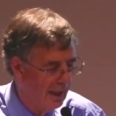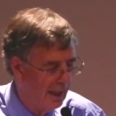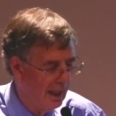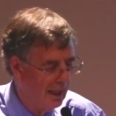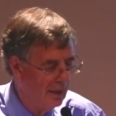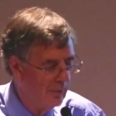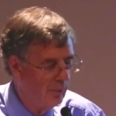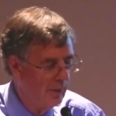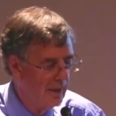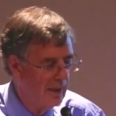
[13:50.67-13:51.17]

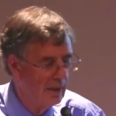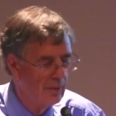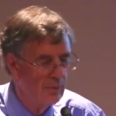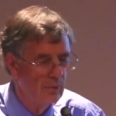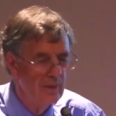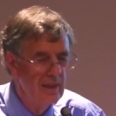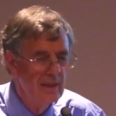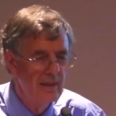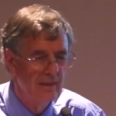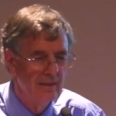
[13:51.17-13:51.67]
And we are
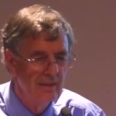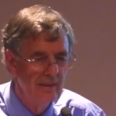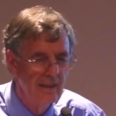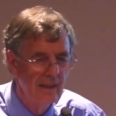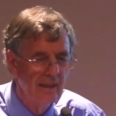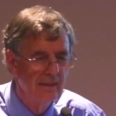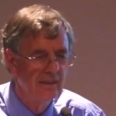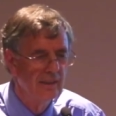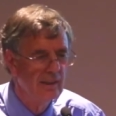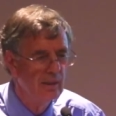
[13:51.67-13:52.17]

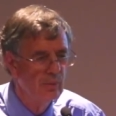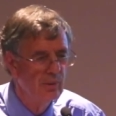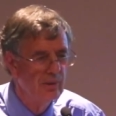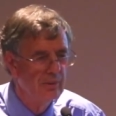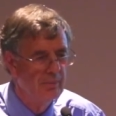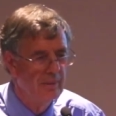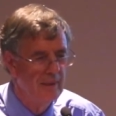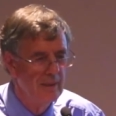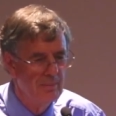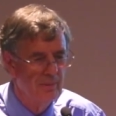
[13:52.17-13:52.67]
reconnecting
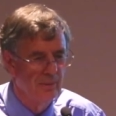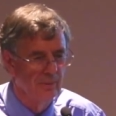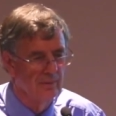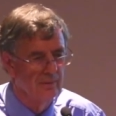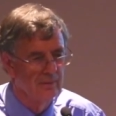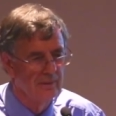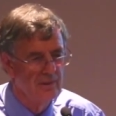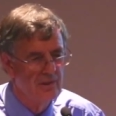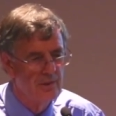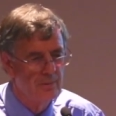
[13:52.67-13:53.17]
with
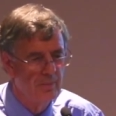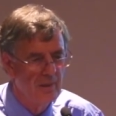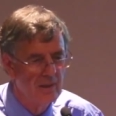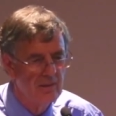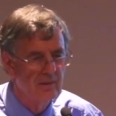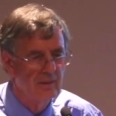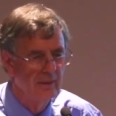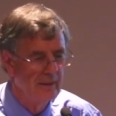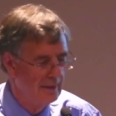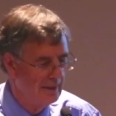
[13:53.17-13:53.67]
people,
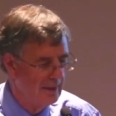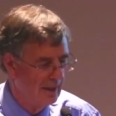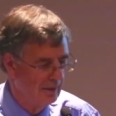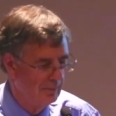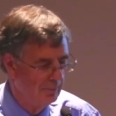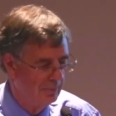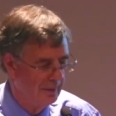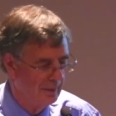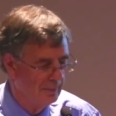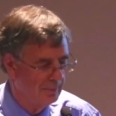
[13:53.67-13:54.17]
especially
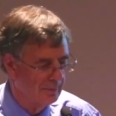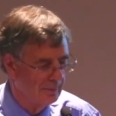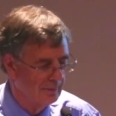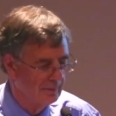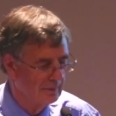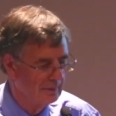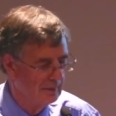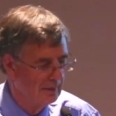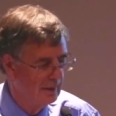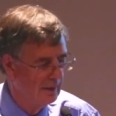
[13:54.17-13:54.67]
young people.